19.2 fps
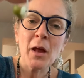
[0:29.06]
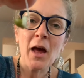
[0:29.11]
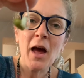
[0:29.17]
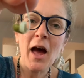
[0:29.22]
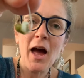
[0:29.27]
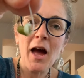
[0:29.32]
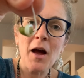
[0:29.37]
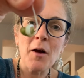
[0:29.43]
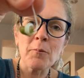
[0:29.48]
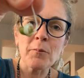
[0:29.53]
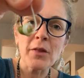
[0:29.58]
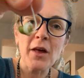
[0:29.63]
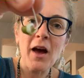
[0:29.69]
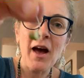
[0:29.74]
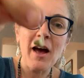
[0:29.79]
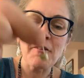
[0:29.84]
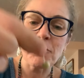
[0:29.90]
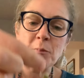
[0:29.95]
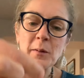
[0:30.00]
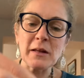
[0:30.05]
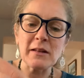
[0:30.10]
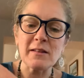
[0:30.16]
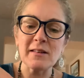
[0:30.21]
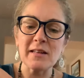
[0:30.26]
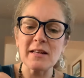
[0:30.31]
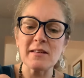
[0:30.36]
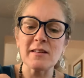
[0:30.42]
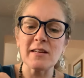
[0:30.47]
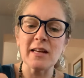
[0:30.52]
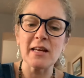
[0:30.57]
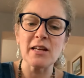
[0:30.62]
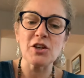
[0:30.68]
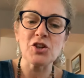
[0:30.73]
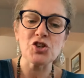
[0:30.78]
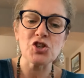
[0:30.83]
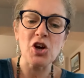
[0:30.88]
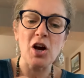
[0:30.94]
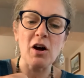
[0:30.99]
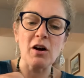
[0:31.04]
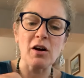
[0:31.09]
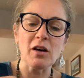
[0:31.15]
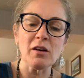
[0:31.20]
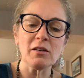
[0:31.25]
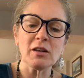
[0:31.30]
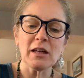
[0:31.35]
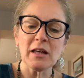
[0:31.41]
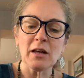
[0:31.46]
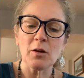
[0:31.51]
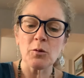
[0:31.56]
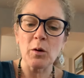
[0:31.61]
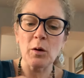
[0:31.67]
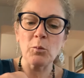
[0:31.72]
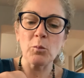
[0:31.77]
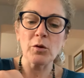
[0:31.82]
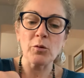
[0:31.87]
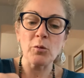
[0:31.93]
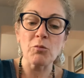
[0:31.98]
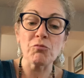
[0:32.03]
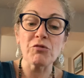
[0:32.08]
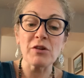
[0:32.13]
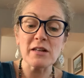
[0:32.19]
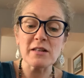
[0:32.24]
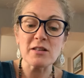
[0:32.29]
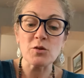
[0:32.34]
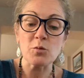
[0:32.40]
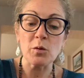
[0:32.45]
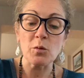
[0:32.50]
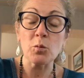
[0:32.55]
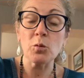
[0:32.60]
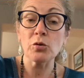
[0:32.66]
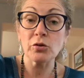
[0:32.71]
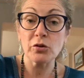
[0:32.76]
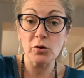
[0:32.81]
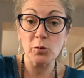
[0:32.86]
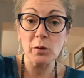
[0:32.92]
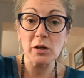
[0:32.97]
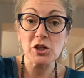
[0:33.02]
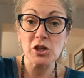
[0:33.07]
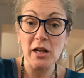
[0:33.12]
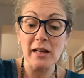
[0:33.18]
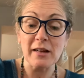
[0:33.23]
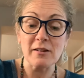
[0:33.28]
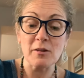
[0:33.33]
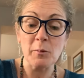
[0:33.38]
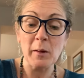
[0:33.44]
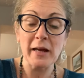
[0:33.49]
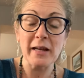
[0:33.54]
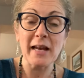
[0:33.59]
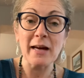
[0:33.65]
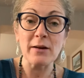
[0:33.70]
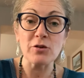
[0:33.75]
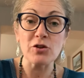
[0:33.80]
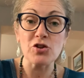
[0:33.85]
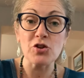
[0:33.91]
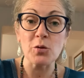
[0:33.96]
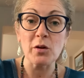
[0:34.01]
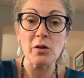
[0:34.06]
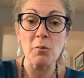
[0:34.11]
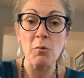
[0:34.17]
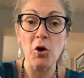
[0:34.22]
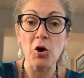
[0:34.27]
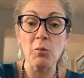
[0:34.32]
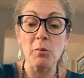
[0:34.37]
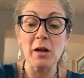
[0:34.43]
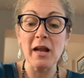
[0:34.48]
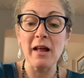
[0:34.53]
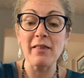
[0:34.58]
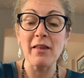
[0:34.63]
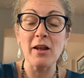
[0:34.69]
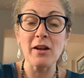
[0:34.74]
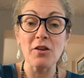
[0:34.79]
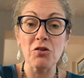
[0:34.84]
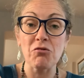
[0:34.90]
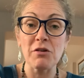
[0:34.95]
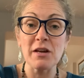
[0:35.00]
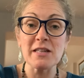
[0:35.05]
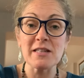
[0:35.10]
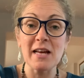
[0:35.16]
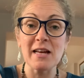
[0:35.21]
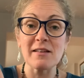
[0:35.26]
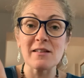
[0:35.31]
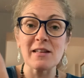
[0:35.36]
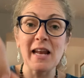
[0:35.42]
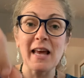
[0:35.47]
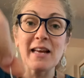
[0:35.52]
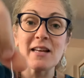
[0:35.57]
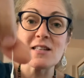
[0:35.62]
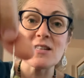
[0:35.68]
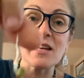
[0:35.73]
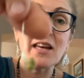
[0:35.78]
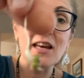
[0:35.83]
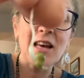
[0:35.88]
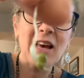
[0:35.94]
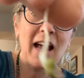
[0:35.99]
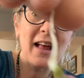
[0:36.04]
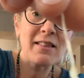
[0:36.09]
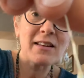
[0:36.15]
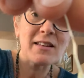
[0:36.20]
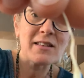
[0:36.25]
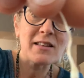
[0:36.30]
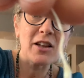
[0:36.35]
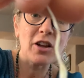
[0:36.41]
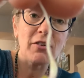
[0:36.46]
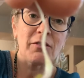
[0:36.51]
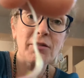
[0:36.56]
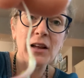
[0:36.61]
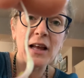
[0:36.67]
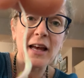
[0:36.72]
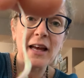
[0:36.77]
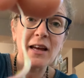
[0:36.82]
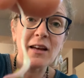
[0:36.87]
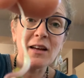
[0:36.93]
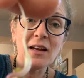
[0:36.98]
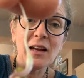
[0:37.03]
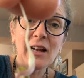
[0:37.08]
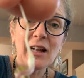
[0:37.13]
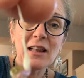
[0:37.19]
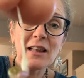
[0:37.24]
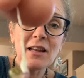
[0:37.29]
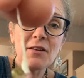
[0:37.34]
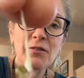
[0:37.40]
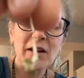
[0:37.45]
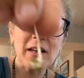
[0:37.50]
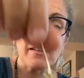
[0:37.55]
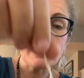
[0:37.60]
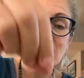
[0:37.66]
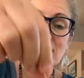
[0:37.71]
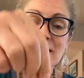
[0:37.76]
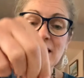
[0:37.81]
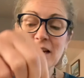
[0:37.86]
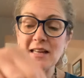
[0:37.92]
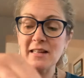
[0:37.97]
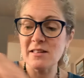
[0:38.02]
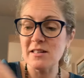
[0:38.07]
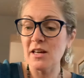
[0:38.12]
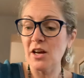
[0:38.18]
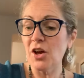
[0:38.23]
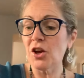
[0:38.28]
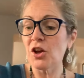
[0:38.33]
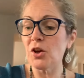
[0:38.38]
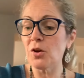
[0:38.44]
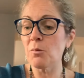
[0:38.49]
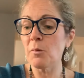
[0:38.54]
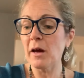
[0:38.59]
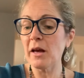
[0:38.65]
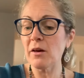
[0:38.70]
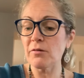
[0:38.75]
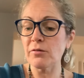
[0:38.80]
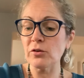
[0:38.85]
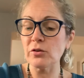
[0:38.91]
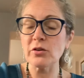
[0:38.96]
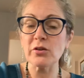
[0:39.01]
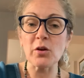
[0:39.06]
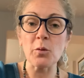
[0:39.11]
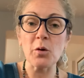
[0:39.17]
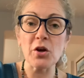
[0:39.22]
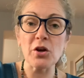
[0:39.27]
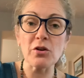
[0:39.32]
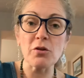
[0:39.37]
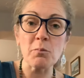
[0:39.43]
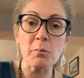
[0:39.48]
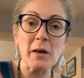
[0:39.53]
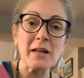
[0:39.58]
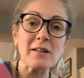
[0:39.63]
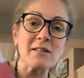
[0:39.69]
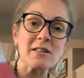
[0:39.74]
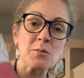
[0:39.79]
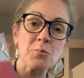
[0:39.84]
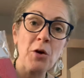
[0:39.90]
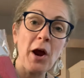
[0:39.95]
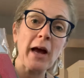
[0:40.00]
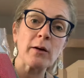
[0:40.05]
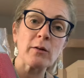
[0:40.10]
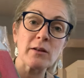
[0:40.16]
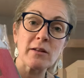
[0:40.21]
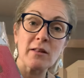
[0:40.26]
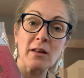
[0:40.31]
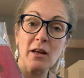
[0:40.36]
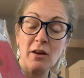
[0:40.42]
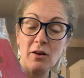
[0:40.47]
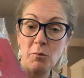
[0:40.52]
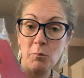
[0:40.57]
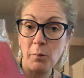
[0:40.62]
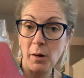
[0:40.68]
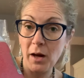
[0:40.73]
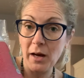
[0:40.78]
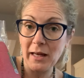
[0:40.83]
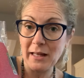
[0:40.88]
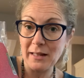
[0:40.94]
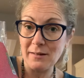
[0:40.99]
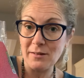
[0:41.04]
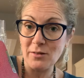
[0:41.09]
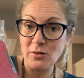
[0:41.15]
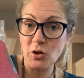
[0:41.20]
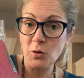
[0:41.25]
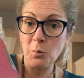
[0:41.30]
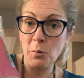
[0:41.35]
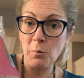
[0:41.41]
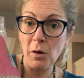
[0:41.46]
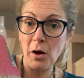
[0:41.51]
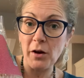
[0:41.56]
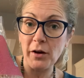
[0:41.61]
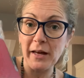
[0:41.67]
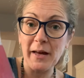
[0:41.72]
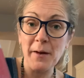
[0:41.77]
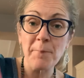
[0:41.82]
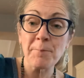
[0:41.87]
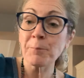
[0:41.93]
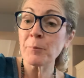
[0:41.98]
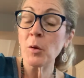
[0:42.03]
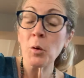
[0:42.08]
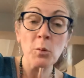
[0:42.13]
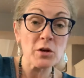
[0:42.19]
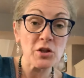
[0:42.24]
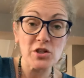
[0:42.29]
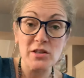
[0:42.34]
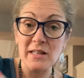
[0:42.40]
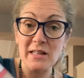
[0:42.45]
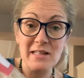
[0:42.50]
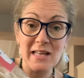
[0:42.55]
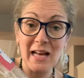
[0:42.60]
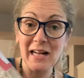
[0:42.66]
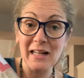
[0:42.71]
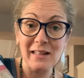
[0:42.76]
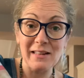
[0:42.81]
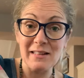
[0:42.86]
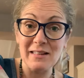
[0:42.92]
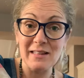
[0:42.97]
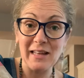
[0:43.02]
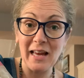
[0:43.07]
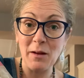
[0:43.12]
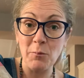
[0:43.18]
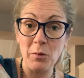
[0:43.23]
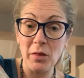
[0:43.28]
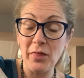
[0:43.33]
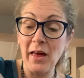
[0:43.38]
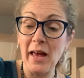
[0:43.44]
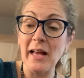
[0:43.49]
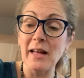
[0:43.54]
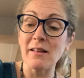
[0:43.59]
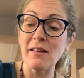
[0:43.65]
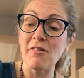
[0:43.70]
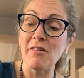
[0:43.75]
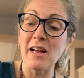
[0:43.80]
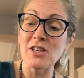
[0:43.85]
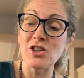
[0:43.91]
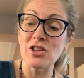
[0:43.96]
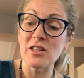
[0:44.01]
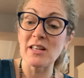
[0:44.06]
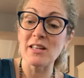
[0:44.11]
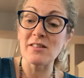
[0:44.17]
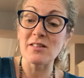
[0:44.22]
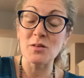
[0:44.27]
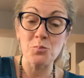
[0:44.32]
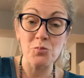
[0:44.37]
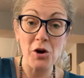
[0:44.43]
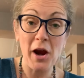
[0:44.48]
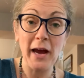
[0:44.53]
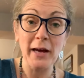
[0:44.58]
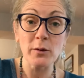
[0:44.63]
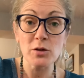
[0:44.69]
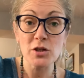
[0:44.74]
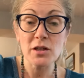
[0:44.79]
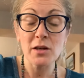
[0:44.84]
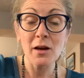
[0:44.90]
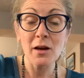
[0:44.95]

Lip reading: that have been sitting in a jar and rinsed with water, which I'll explain how to do at the moment. And then 3 days later, you get this lovely living seed. You might have also heard of bean sprouts that you can buy in the supermarket, which is exactly the same thing. They're actually a sprout